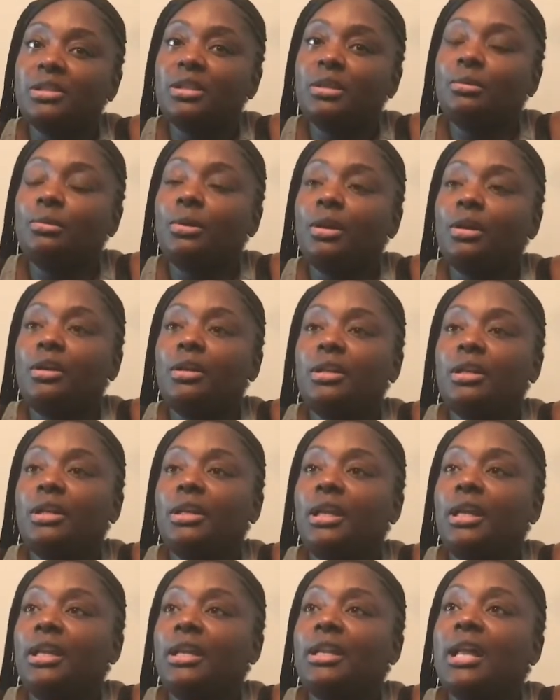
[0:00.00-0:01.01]

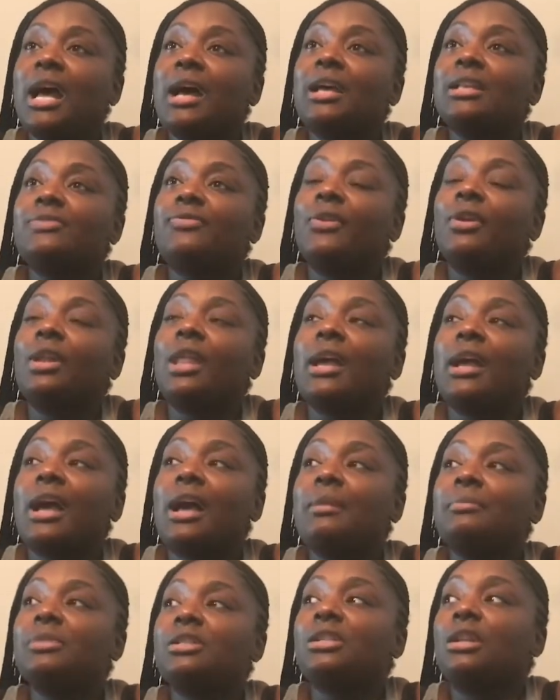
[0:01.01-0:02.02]
learning, and I feel like
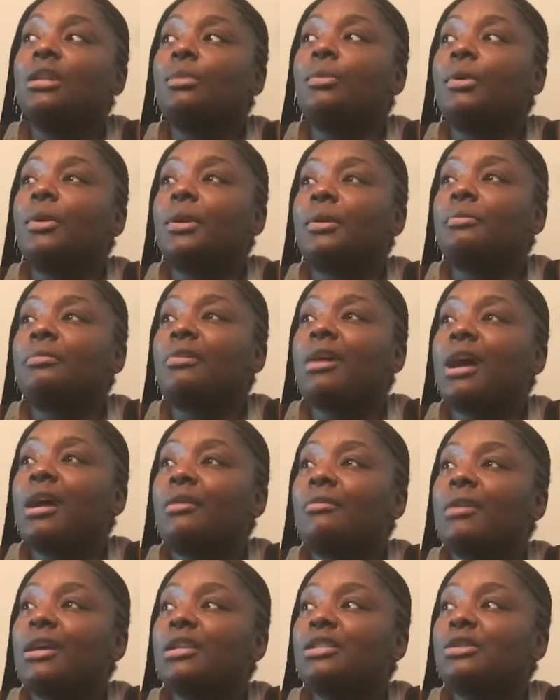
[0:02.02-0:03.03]
I'm still a work in
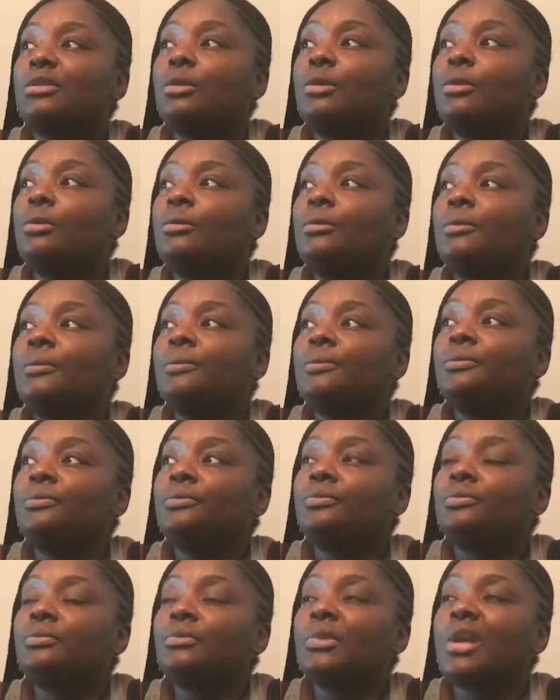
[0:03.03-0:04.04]
progress. So
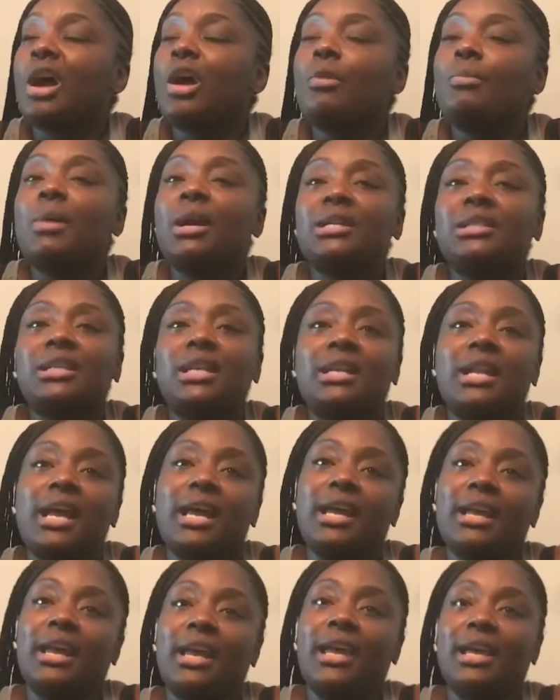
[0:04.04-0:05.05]
how much can
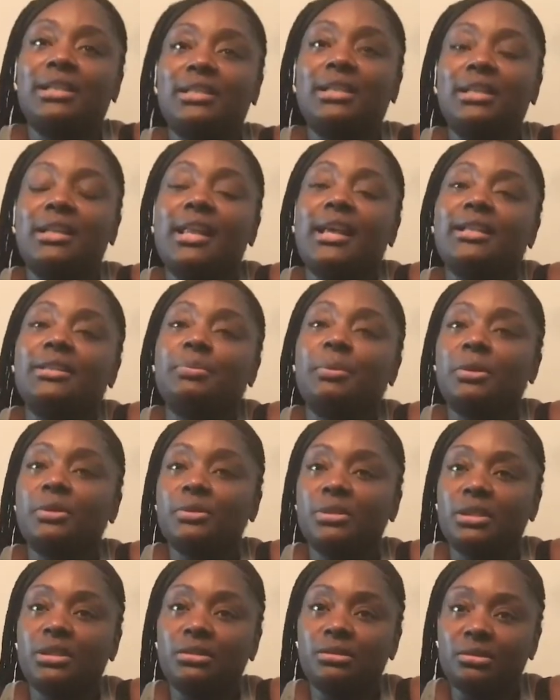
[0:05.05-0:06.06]
I add to the next
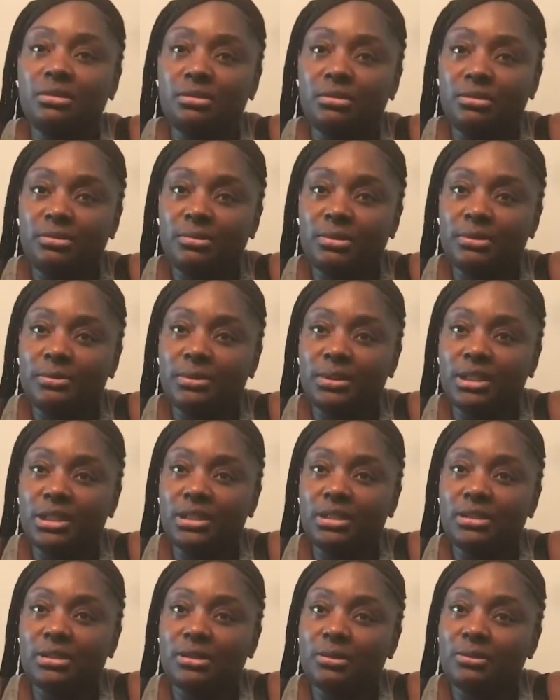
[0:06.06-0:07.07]
person? You know what I'm
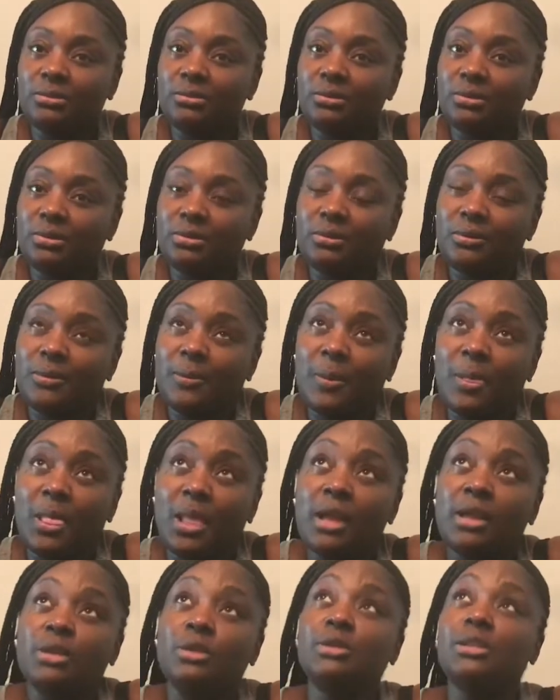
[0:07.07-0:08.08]
saying? So
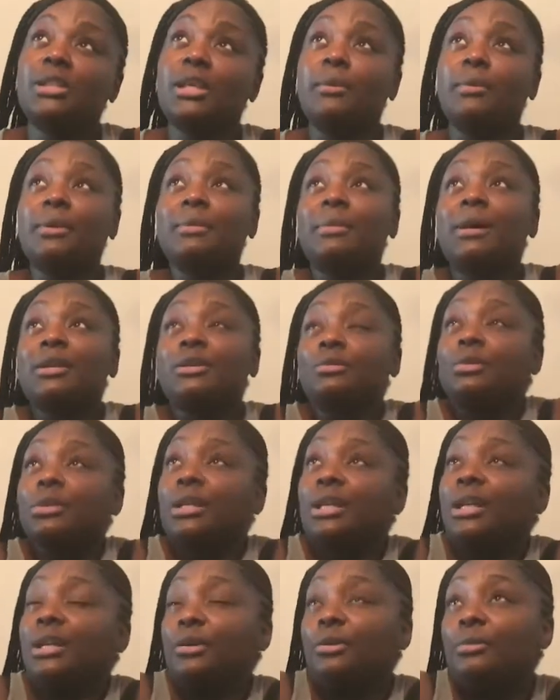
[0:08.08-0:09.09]
you said, what am I
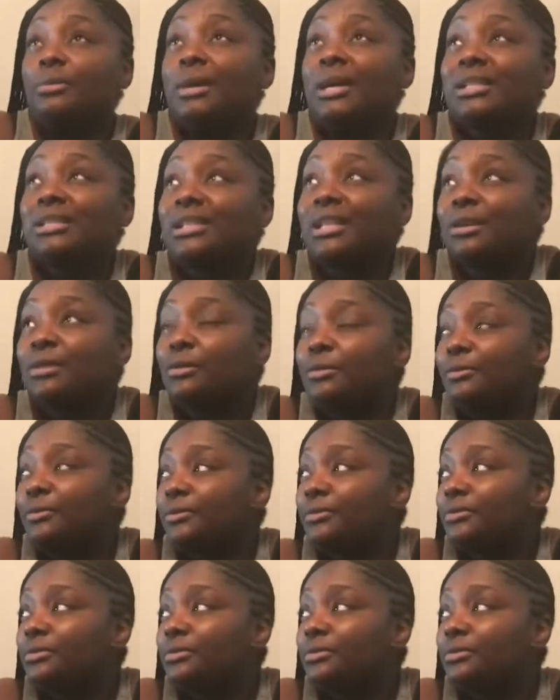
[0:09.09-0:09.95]
doing to heal myself?